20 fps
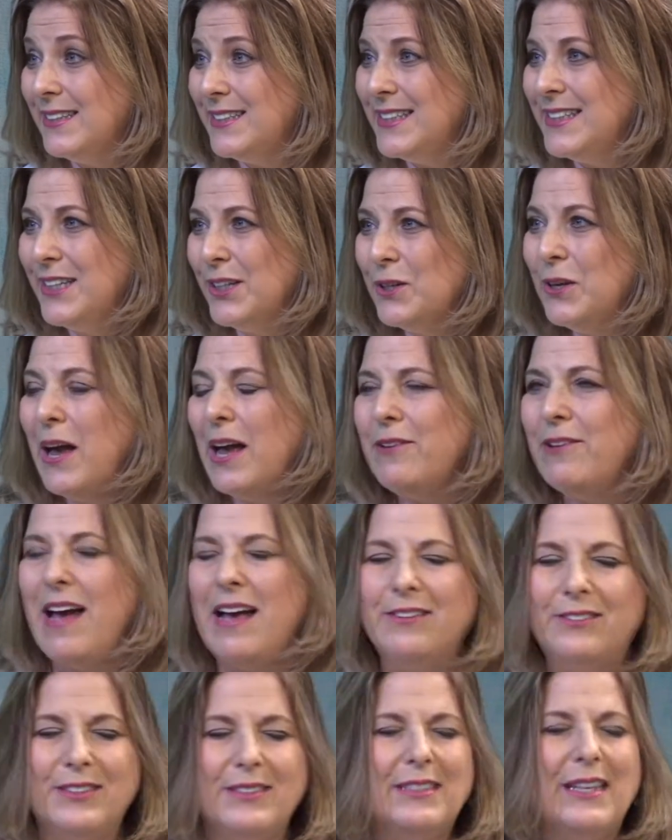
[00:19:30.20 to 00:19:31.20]
It's, you know, I,
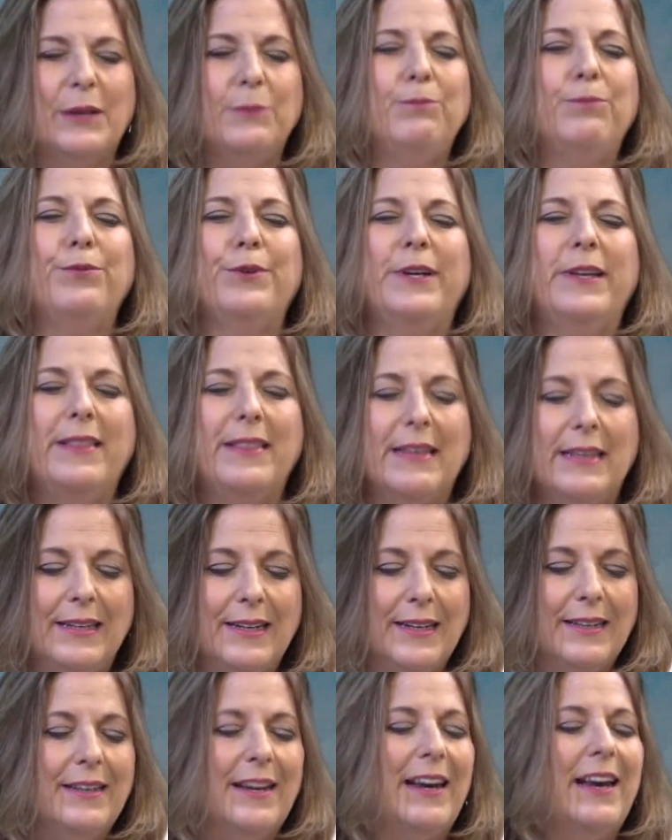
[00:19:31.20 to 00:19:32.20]
I just like breathed in
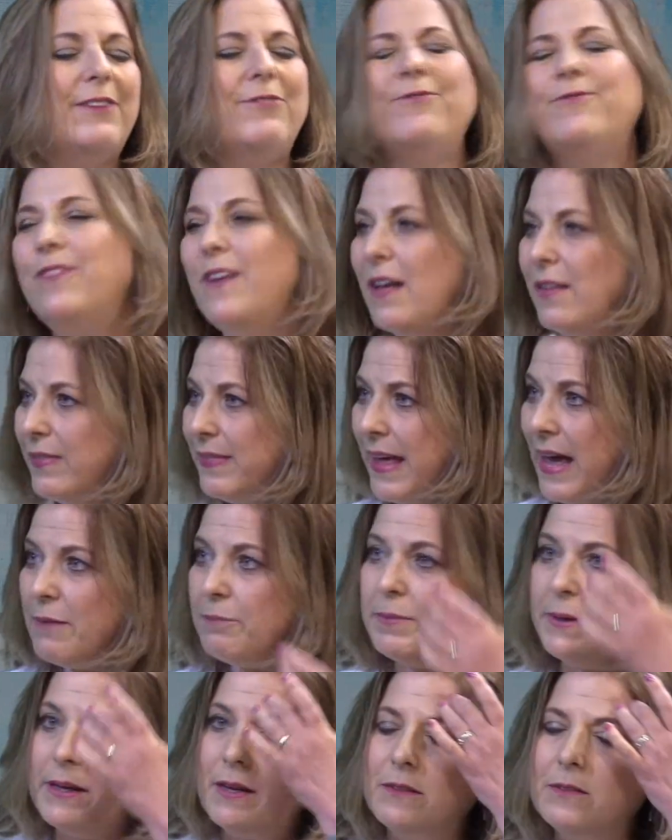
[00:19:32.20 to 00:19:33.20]
and yeah. I felt
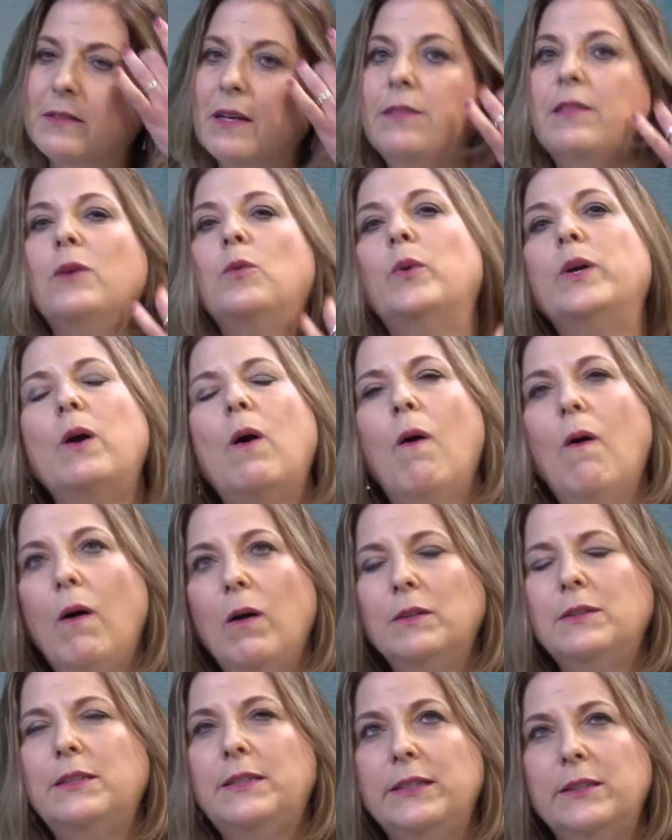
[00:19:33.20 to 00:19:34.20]
that, because I think we
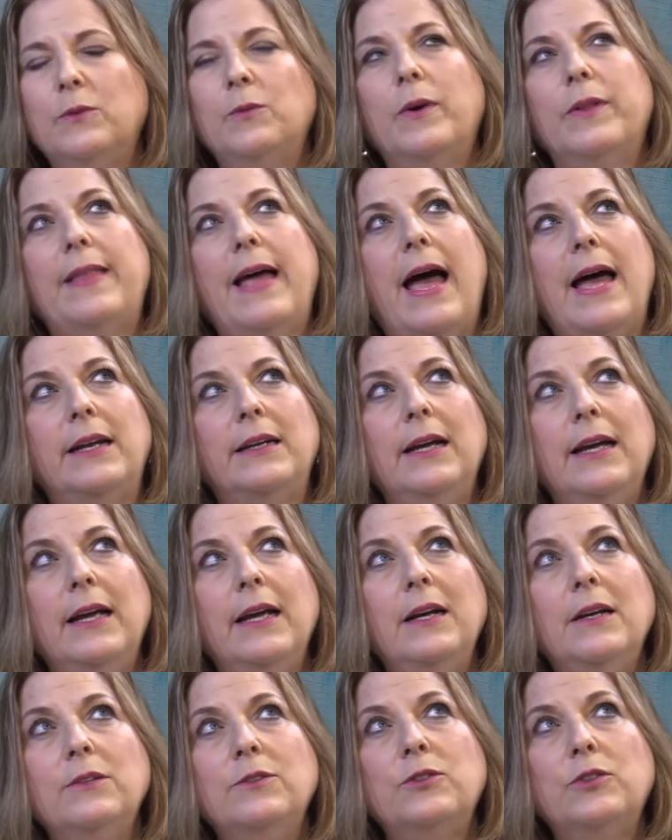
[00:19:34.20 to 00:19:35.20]
all deal with that.
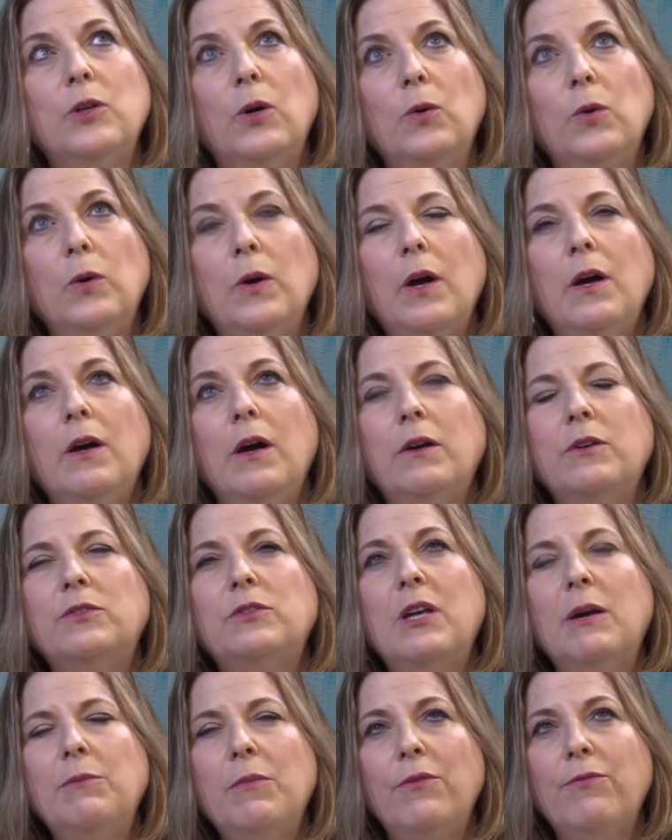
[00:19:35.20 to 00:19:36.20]
So
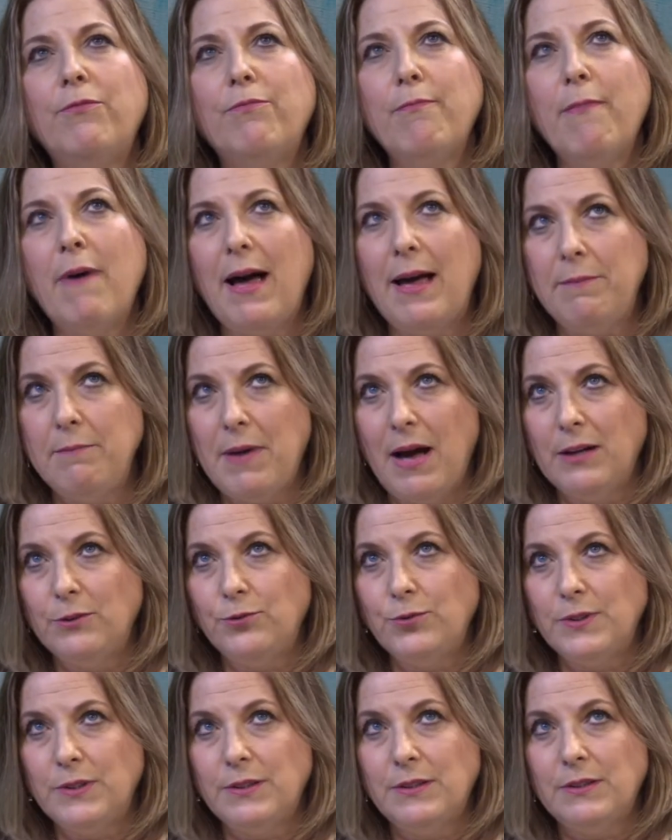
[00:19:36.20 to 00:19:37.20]
some of my
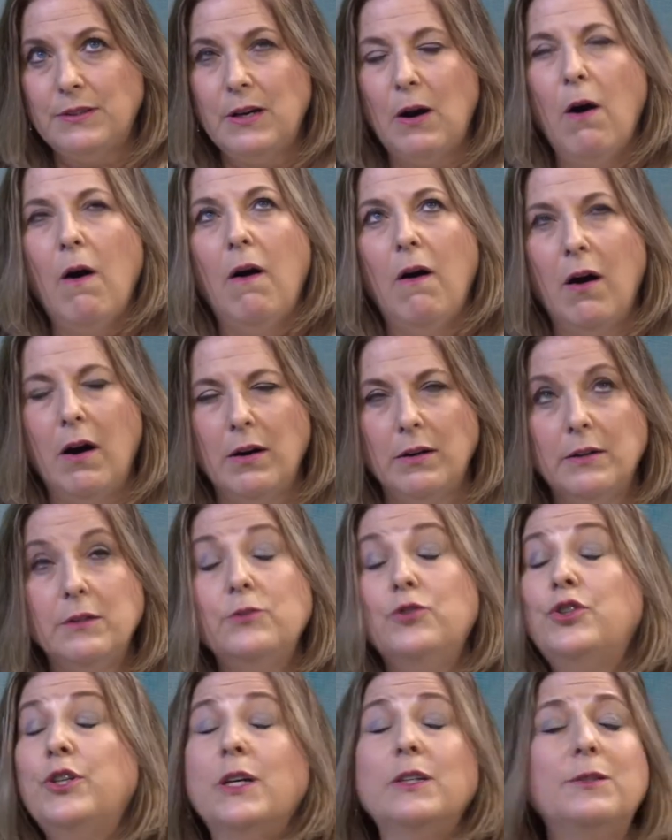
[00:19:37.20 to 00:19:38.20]
mantras are,
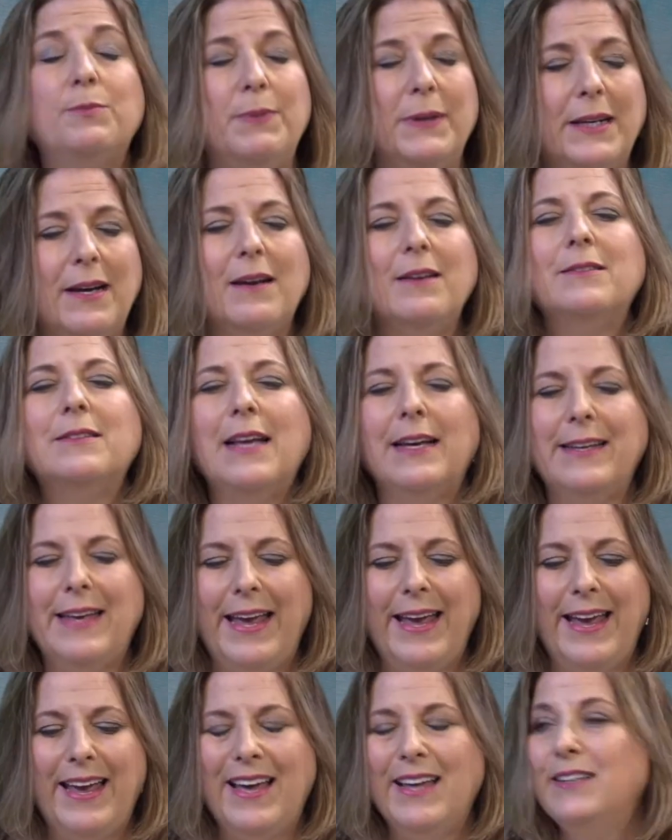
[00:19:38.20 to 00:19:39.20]
just because I
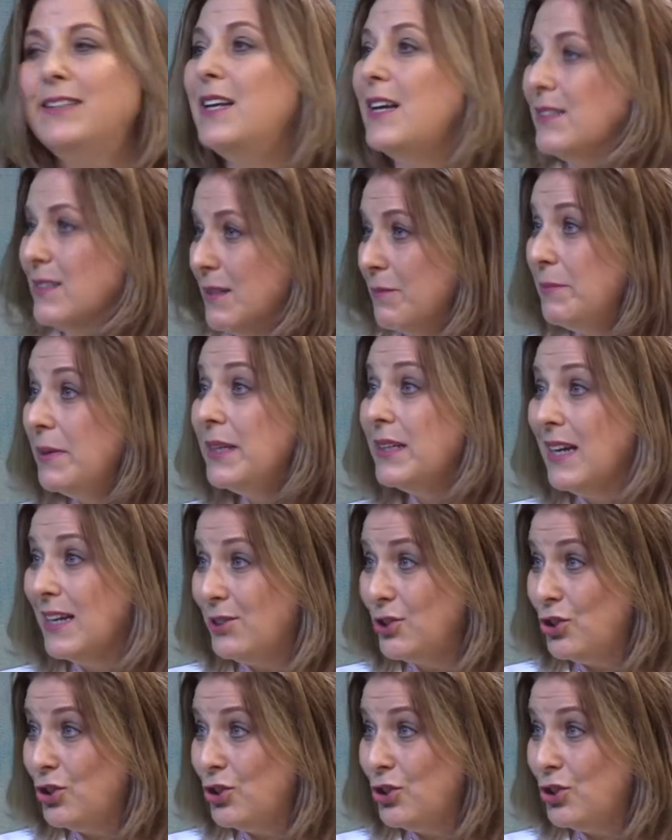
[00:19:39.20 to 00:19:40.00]
can doesn't mean I